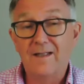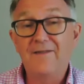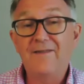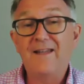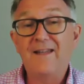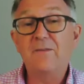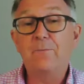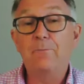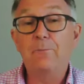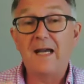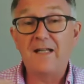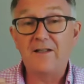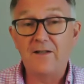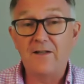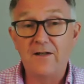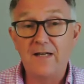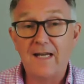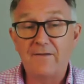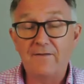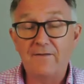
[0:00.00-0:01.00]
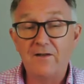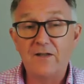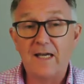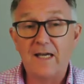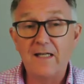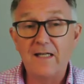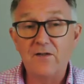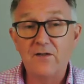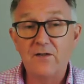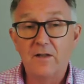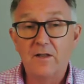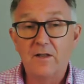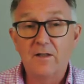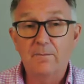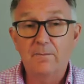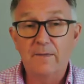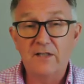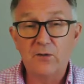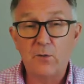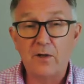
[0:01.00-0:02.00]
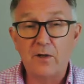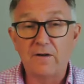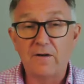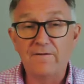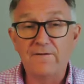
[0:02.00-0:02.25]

That's better than FSH, but there's quite a lot